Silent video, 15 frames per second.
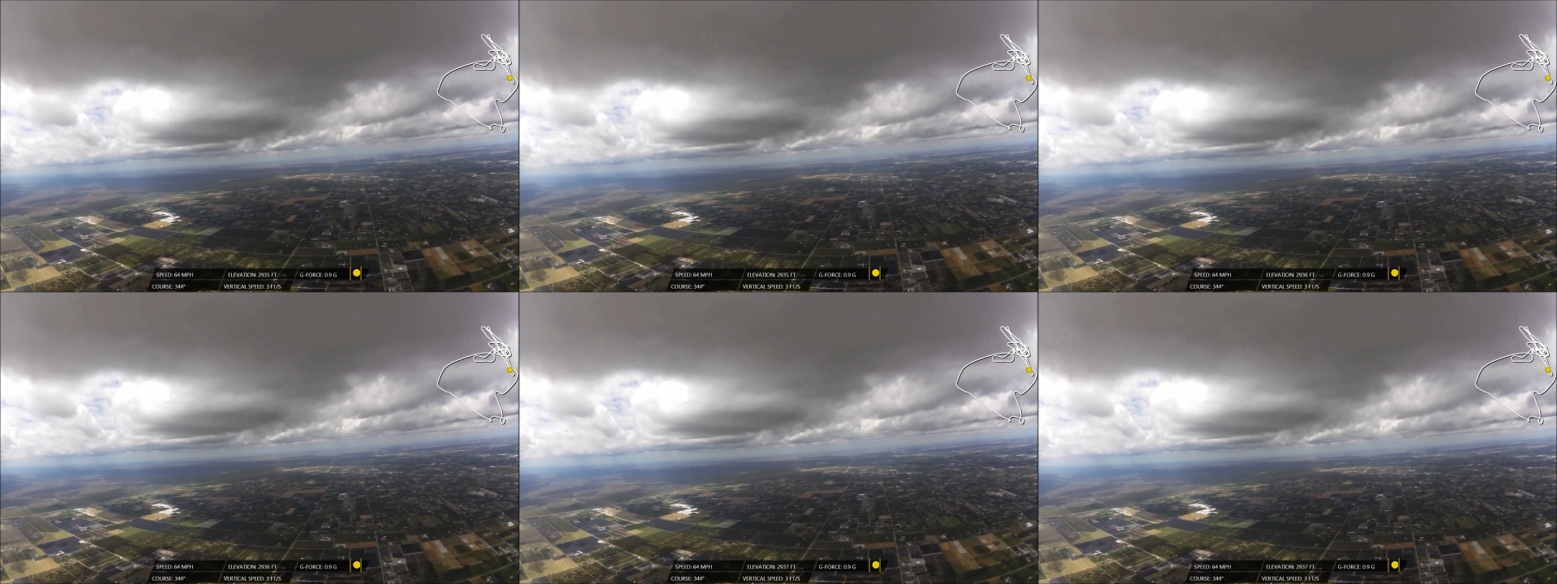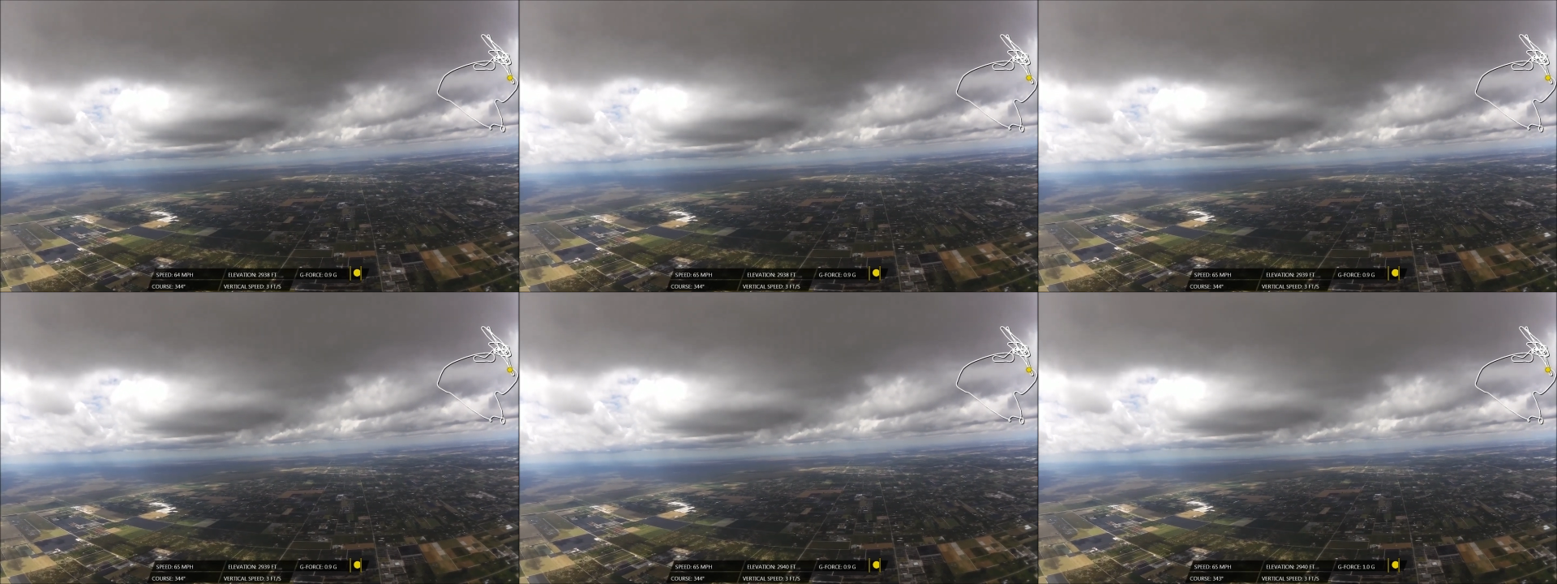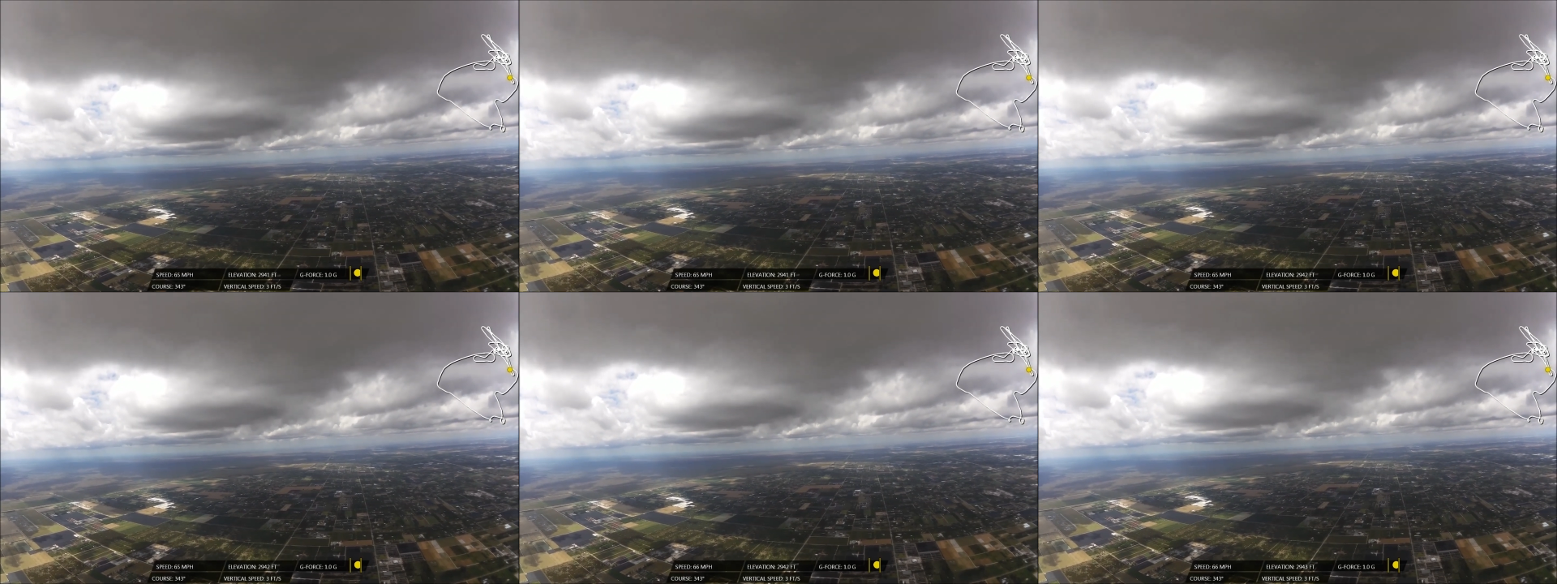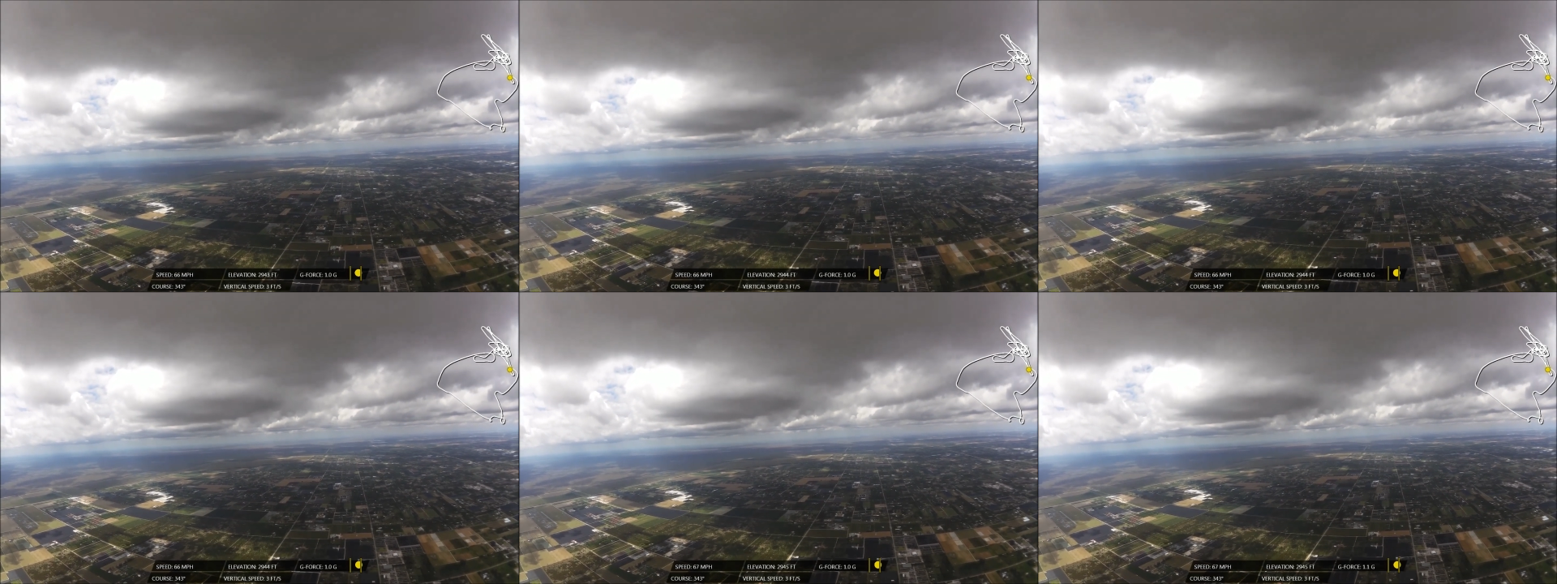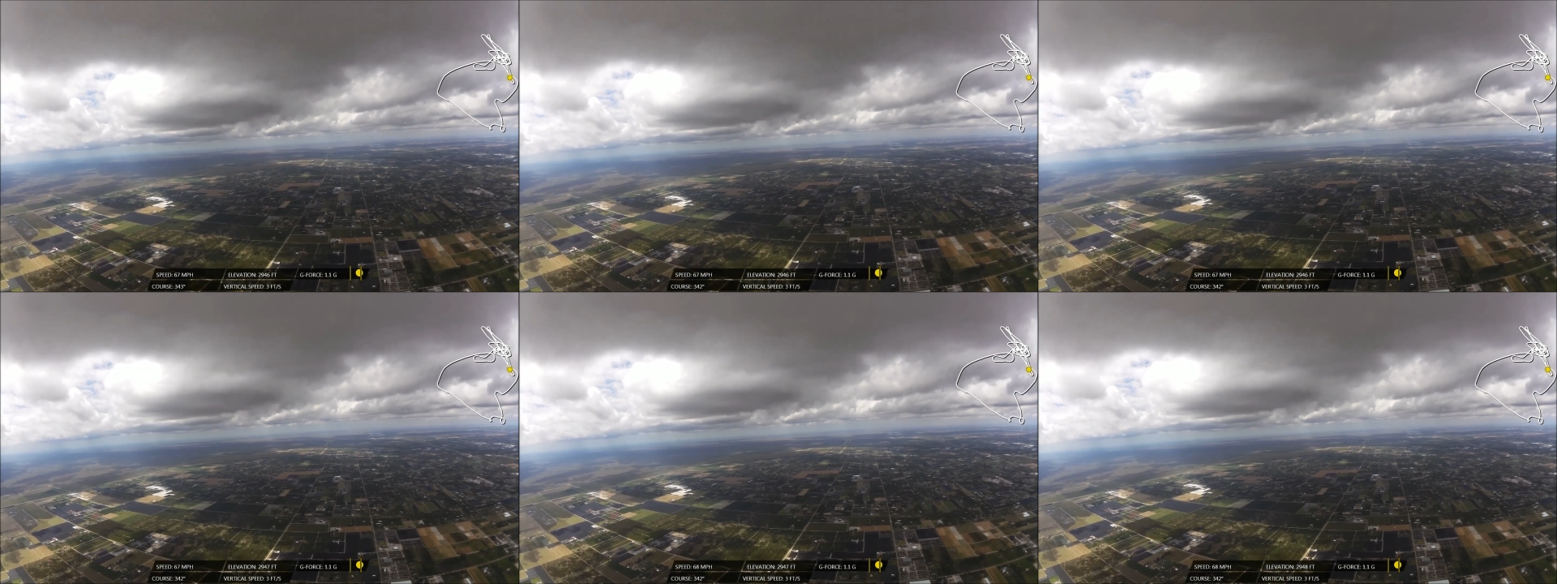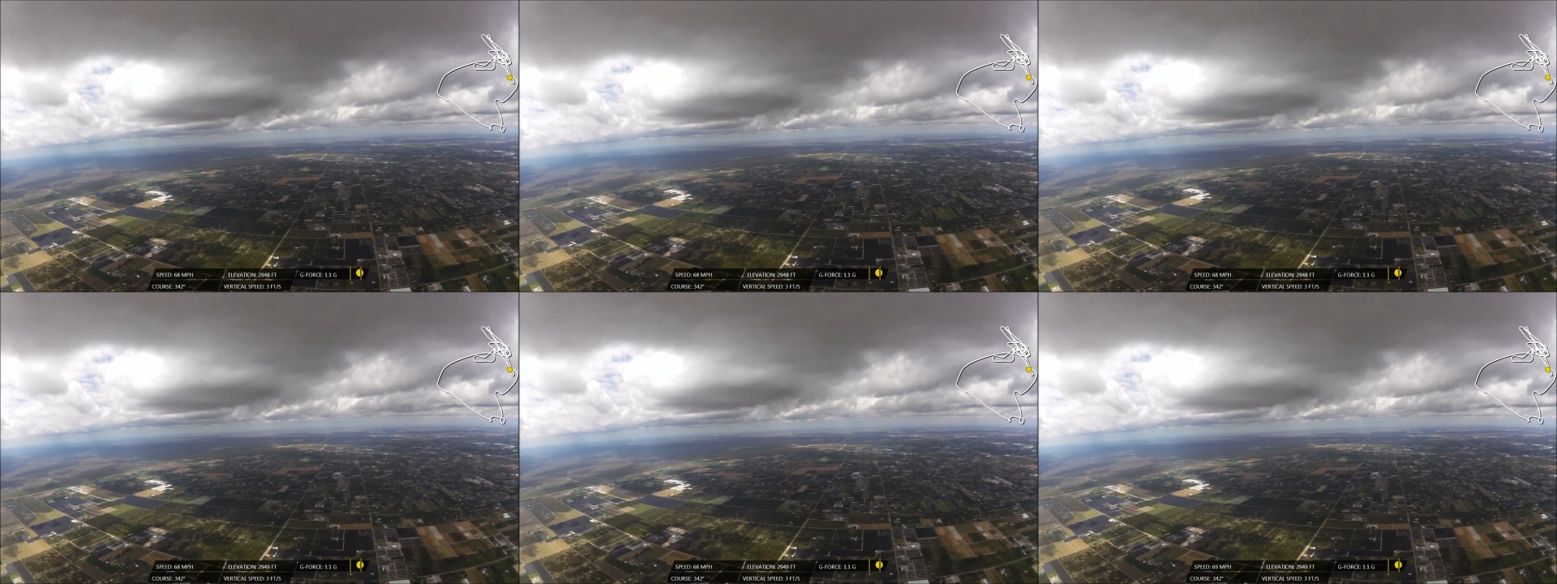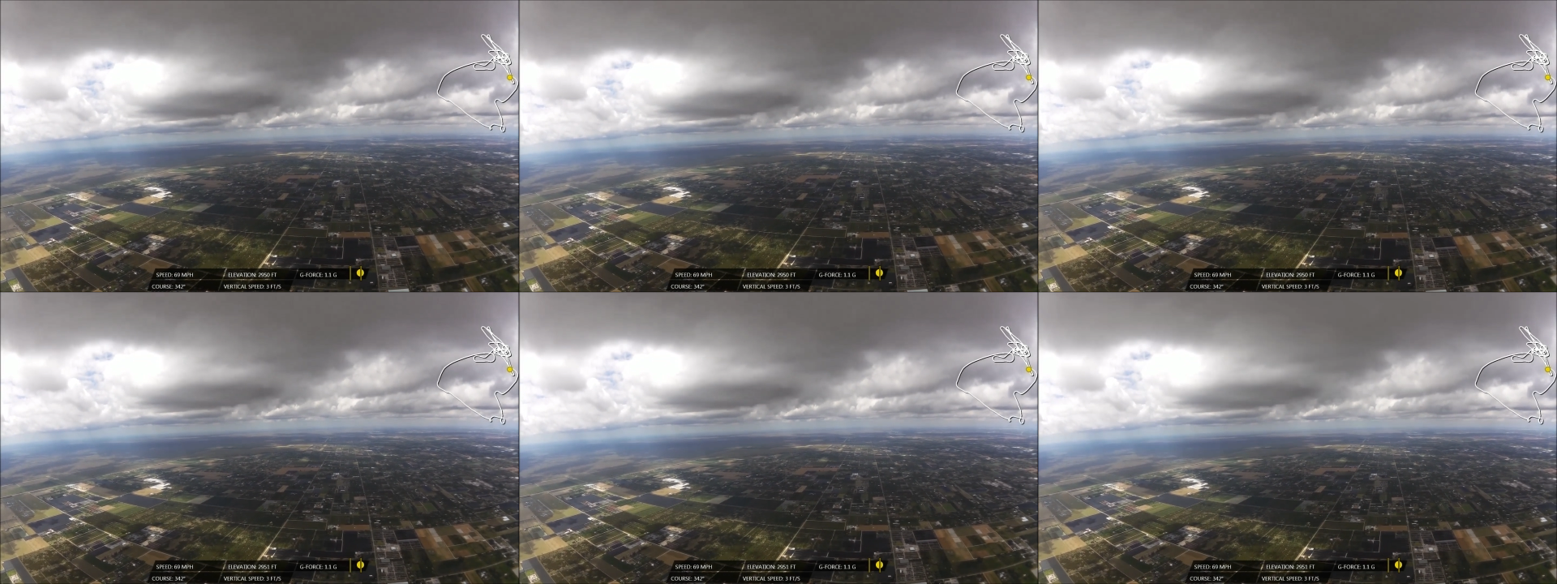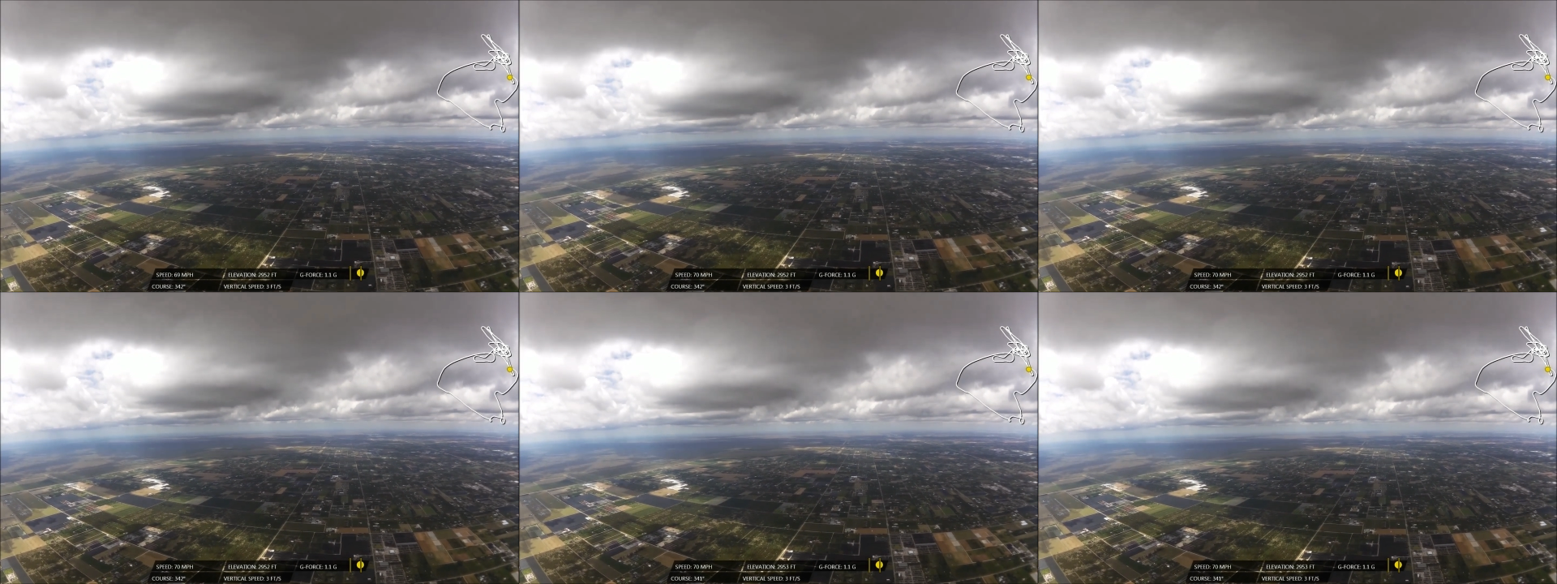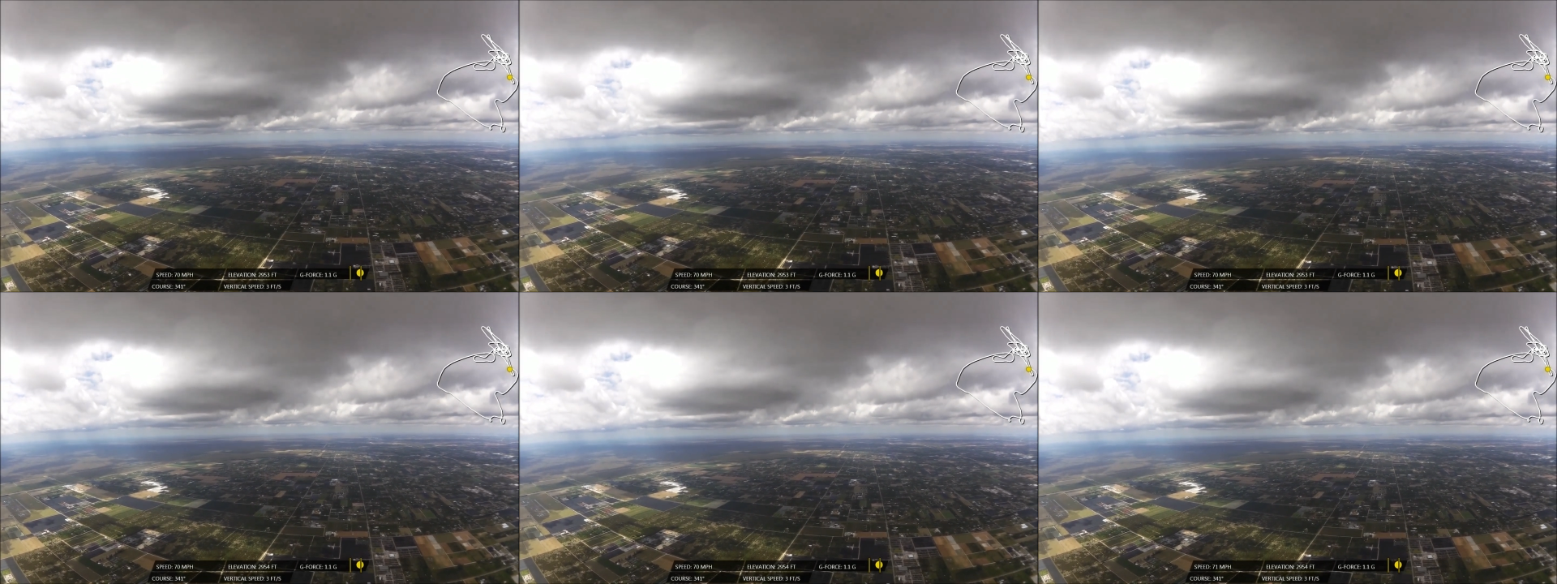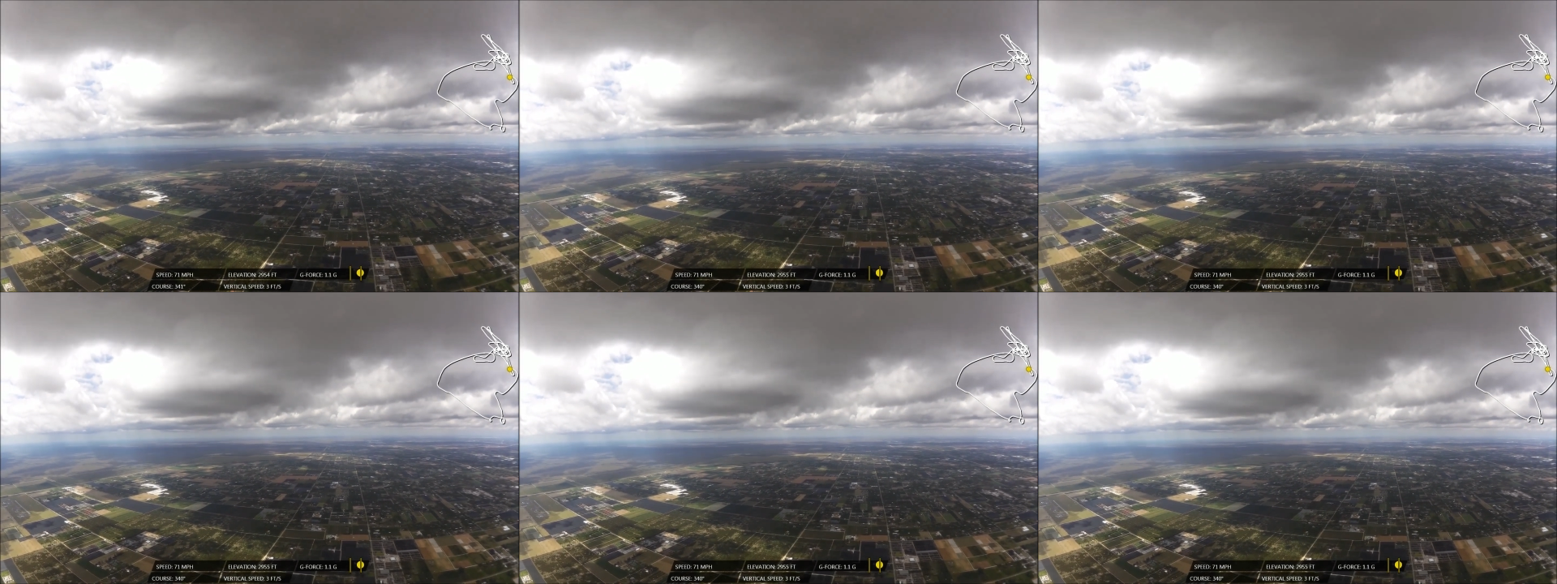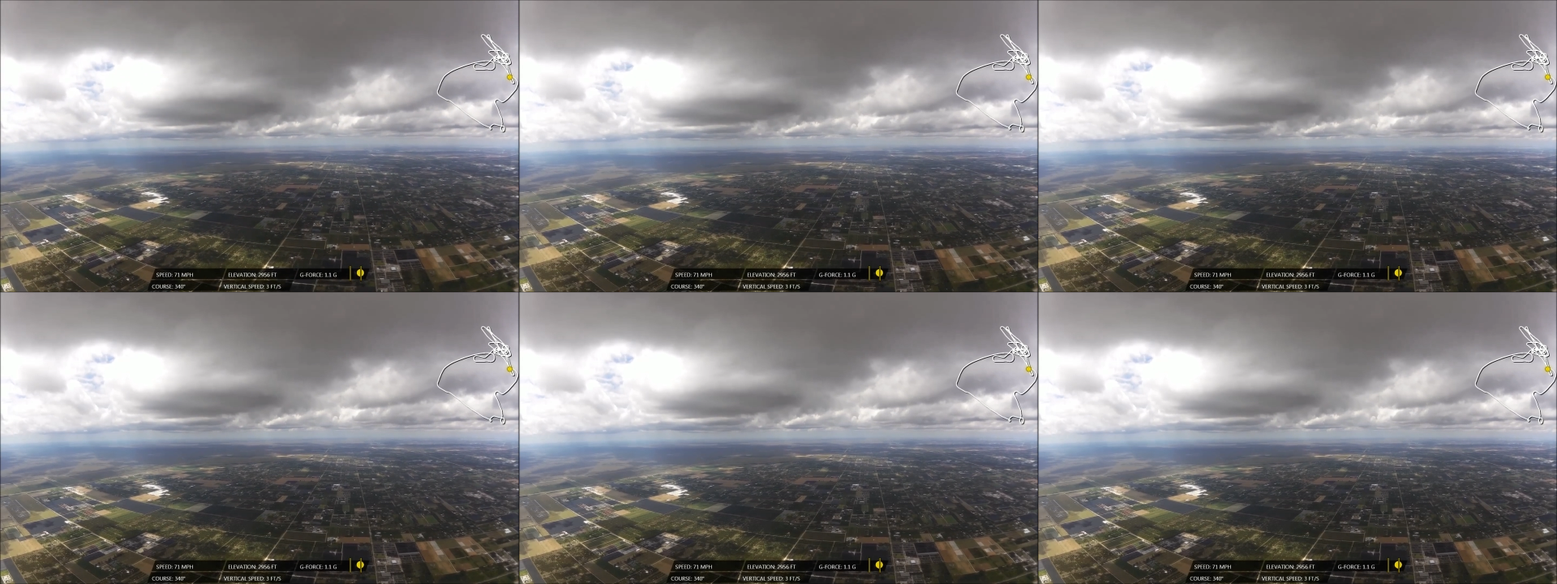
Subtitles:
(no speaker visible)